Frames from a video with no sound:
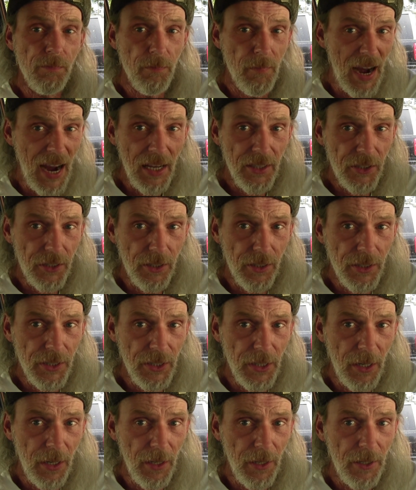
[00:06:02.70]
master
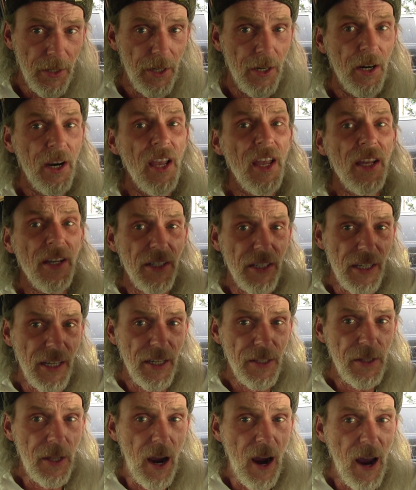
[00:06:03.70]
cylinder to
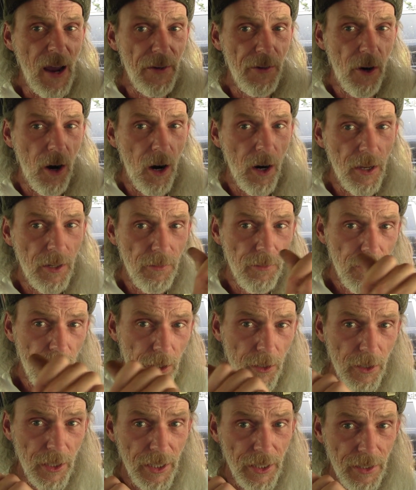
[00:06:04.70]
get the hydraulic
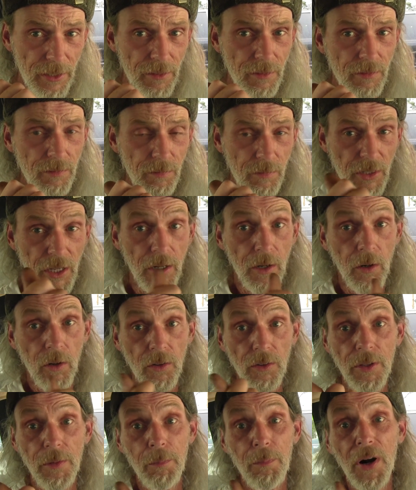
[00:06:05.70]
fluid, you
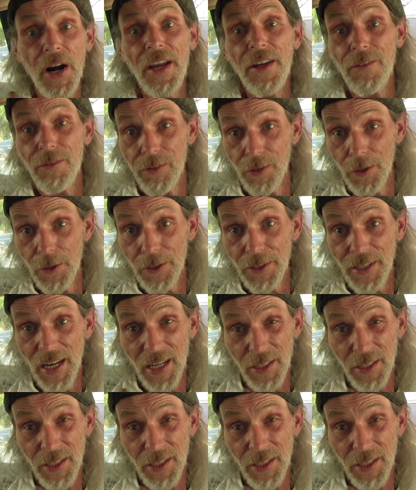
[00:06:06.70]
know, the brake fluid.